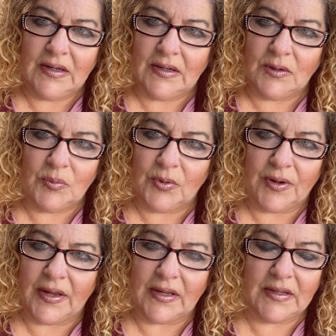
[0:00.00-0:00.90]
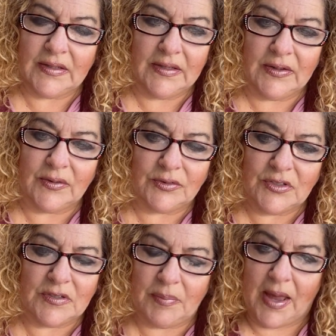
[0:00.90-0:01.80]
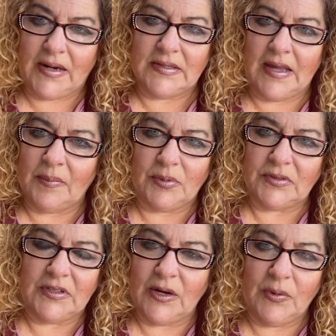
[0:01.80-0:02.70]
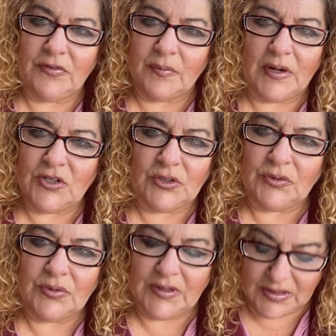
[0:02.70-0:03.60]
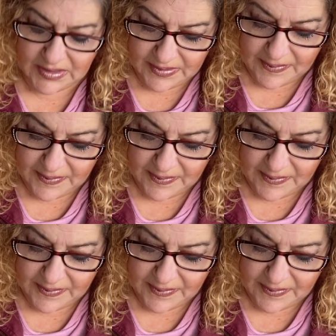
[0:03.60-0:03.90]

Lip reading: oh boy, just a bad example, stay away from my children.